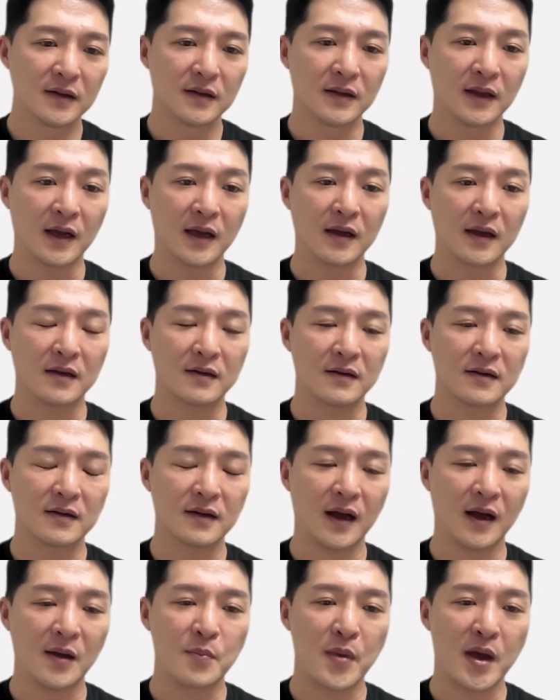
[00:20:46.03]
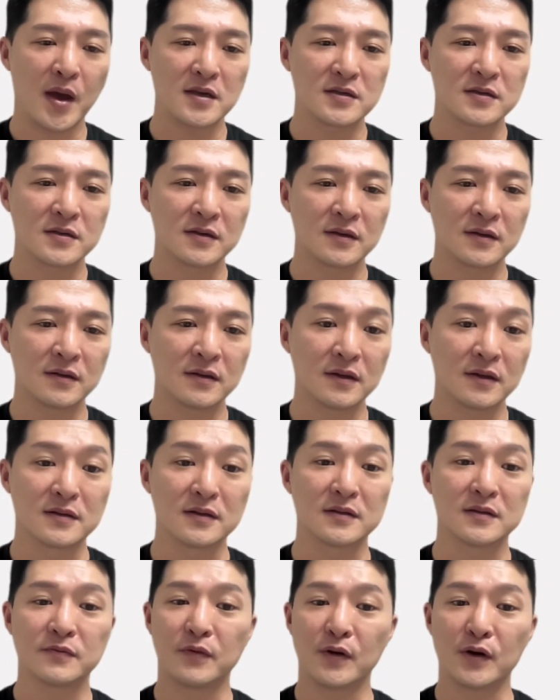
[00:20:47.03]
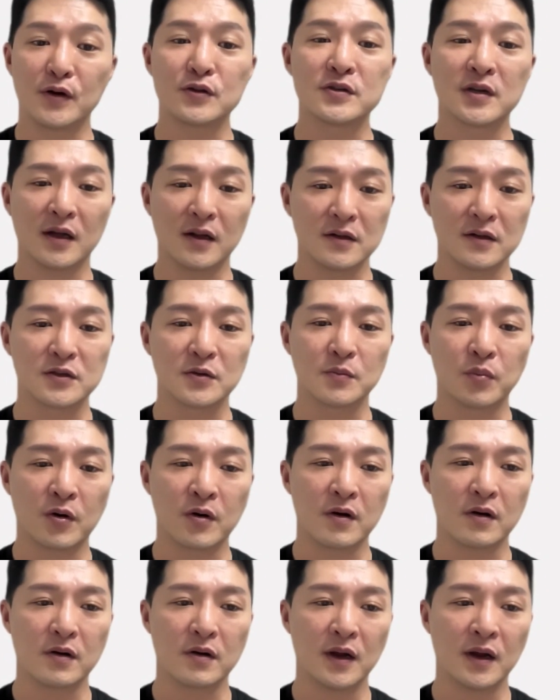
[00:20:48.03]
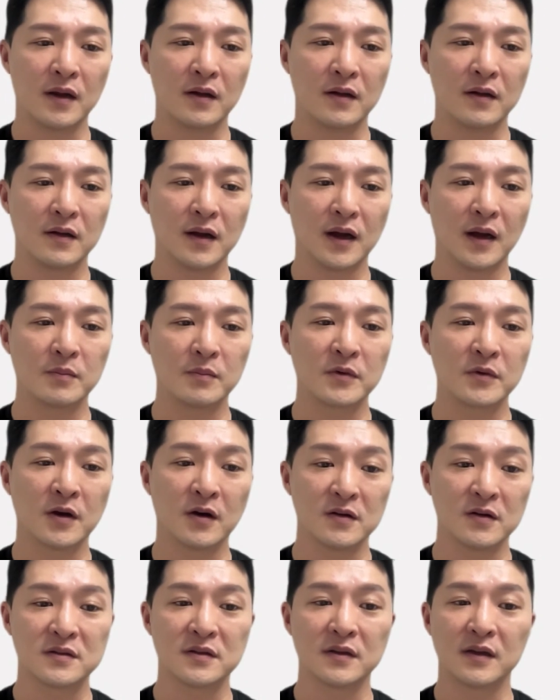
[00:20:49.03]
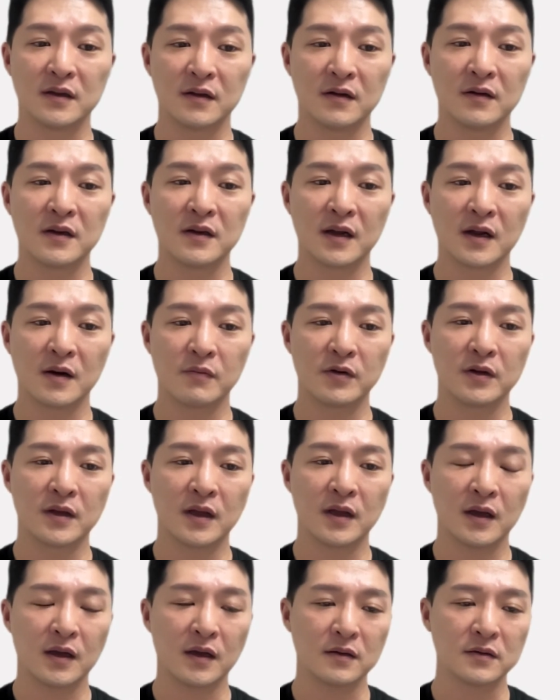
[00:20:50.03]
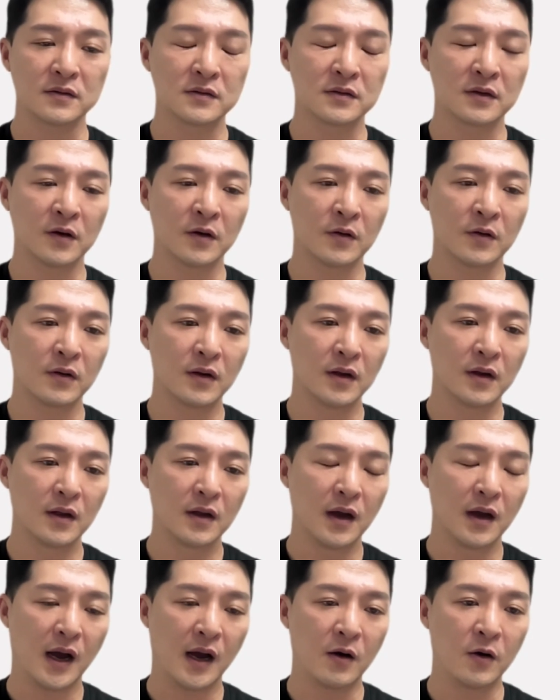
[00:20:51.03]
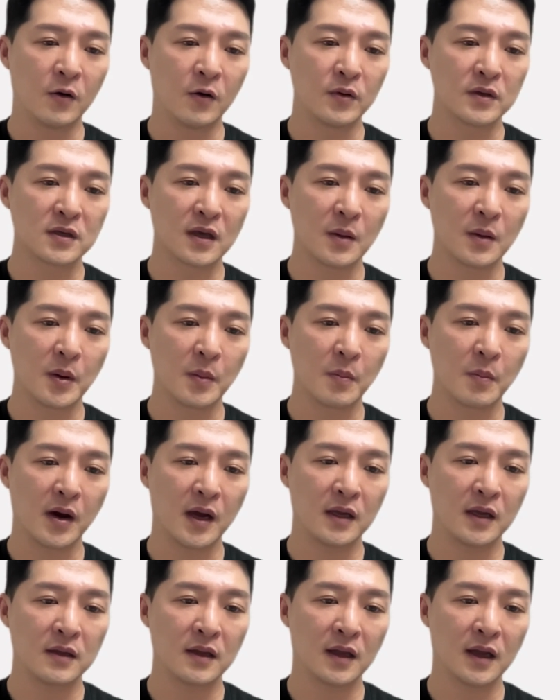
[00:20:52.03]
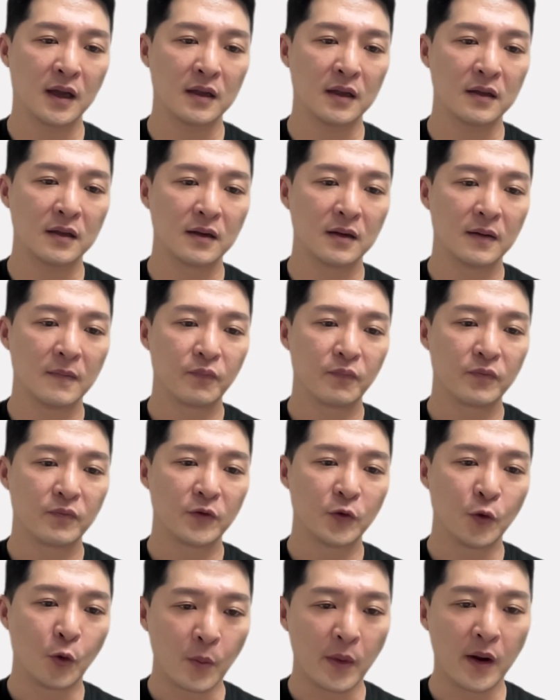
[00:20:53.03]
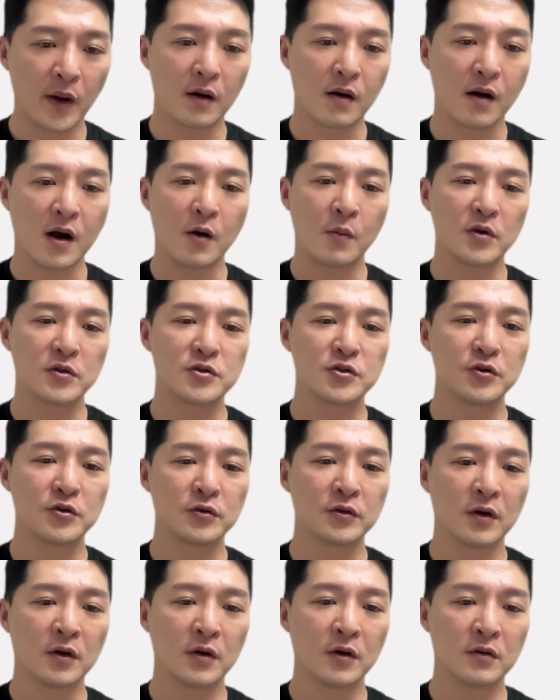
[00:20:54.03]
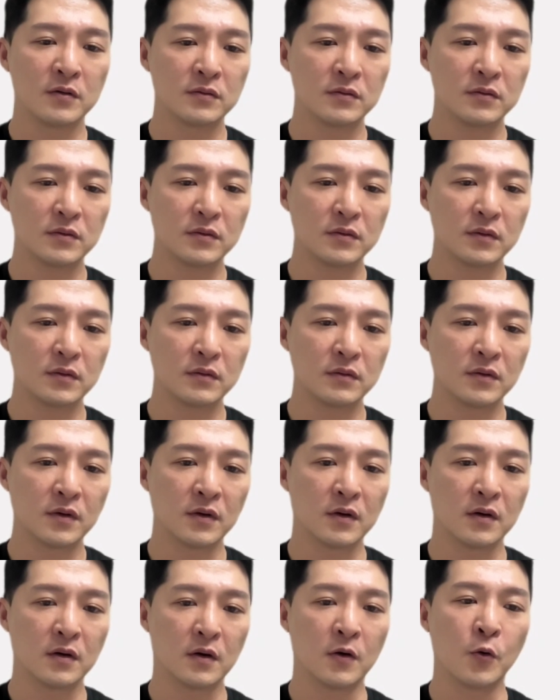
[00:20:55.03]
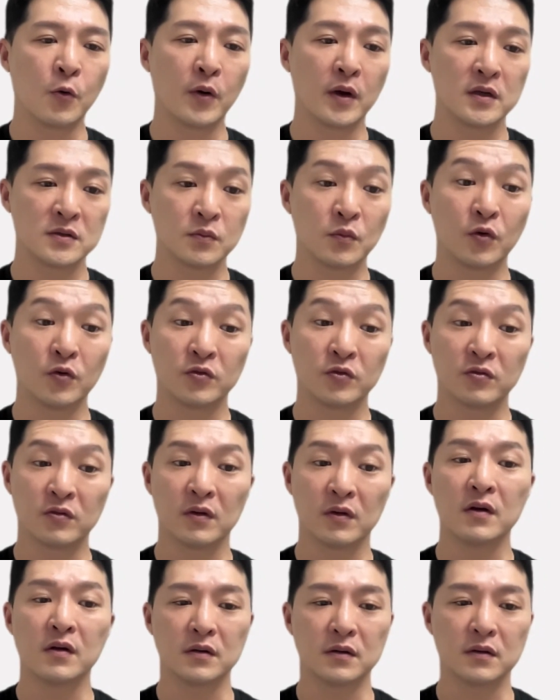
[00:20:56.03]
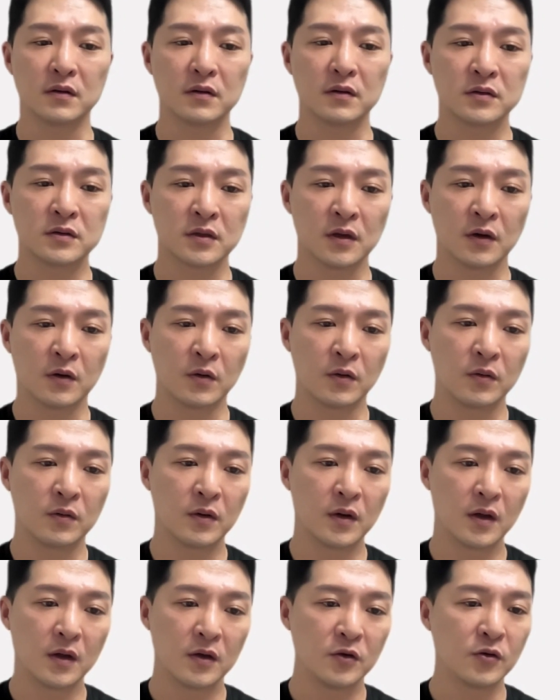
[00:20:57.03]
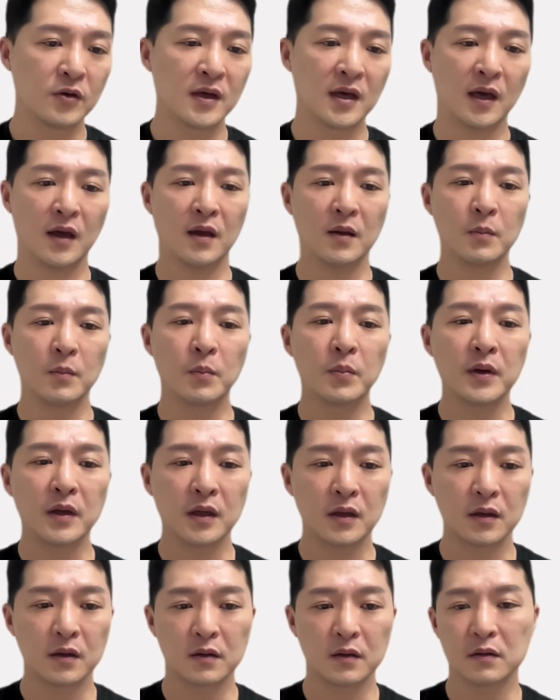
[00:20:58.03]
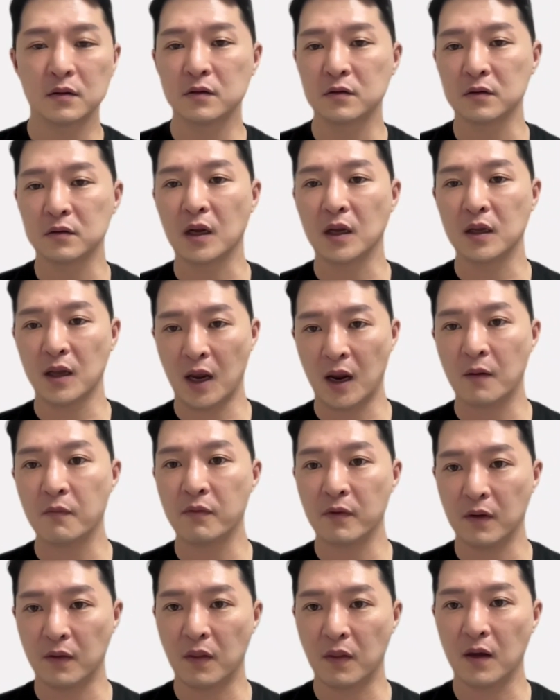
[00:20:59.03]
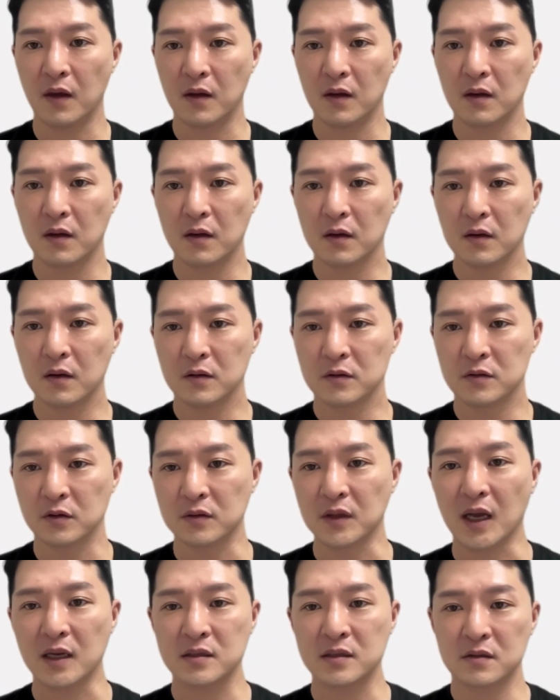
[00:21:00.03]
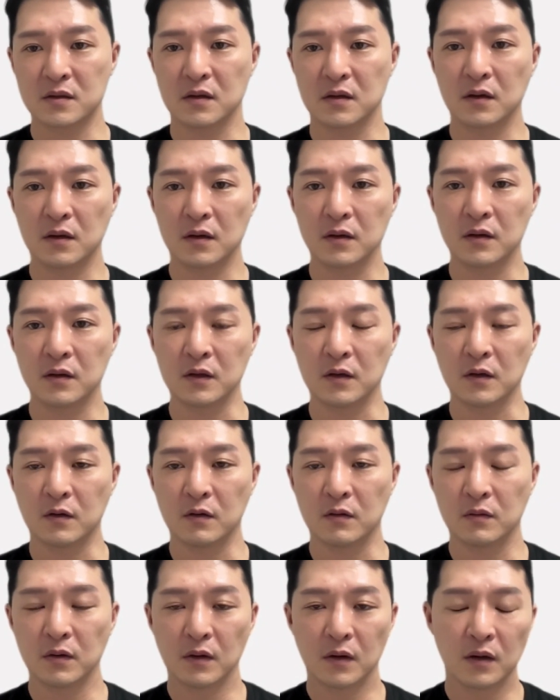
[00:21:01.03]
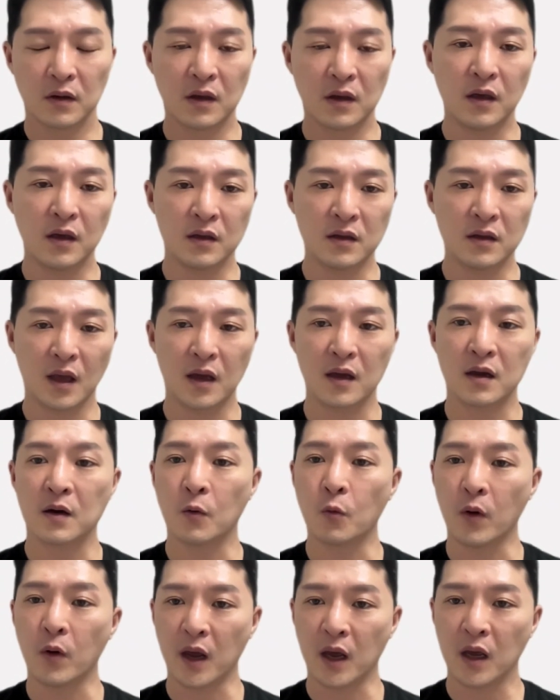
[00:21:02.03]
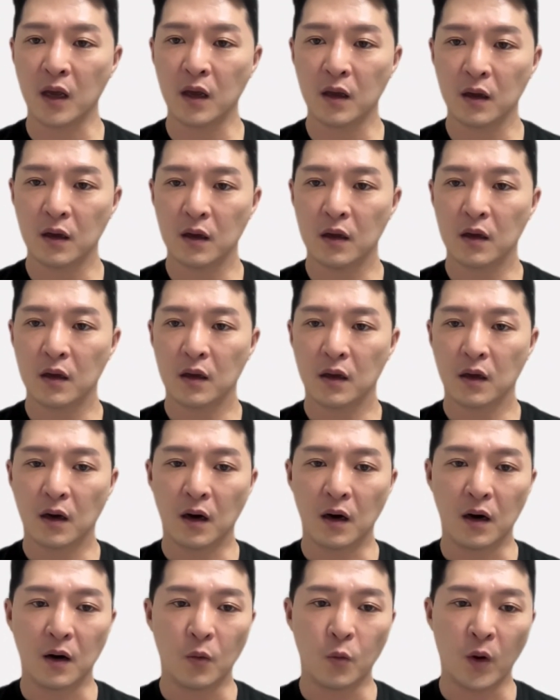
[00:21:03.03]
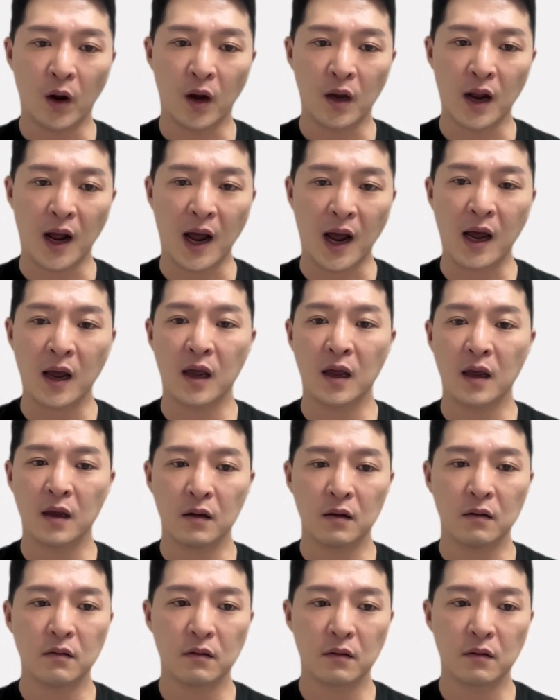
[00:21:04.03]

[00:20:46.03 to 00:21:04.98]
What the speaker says: Like I mentioned, this is very challenging part, and I'm constantly learning every day. So I always keep in mind that no matter how much you know, there are always more to learn. So you can't be good at everything. So that's the, key takeaway when I